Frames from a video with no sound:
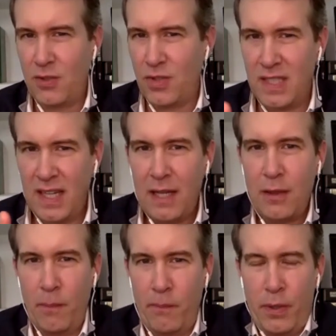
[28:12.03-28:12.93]
So it's not,
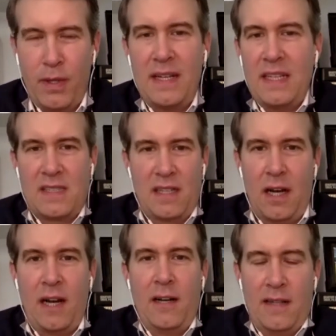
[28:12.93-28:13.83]
the burden isn't
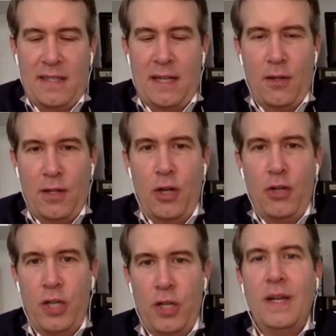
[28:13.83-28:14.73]
entirely on
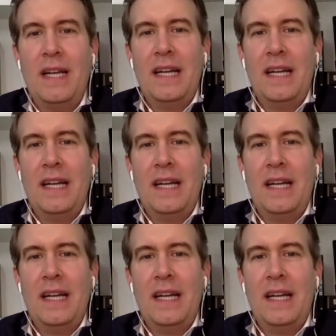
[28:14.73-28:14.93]
you.